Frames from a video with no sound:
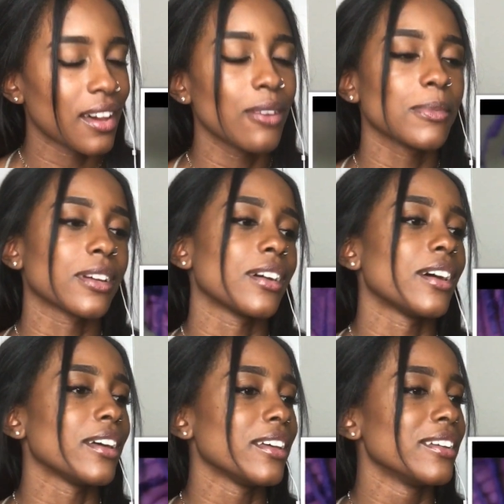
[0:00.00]
Oh my
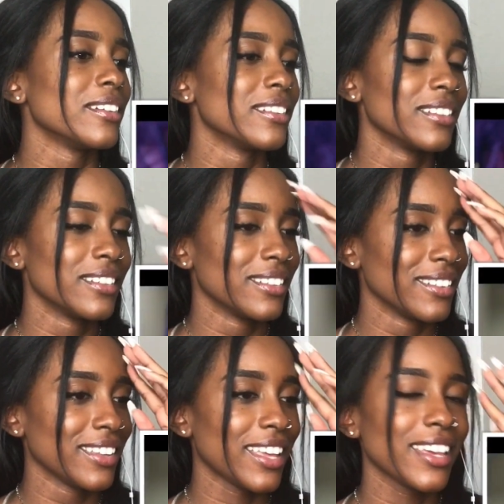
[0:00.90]
god.
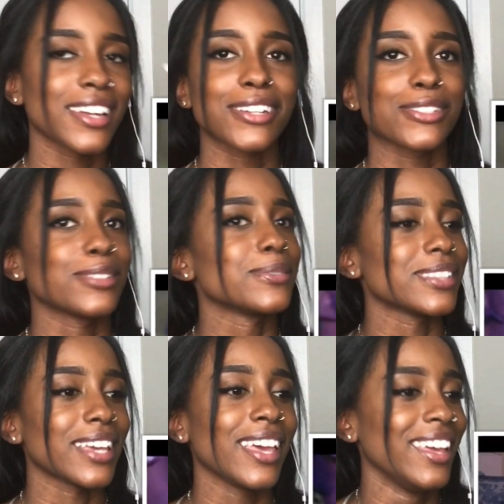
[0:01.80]
He got a two
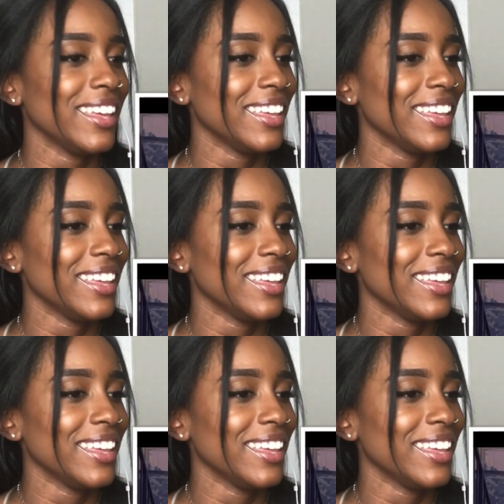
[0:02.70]
with that.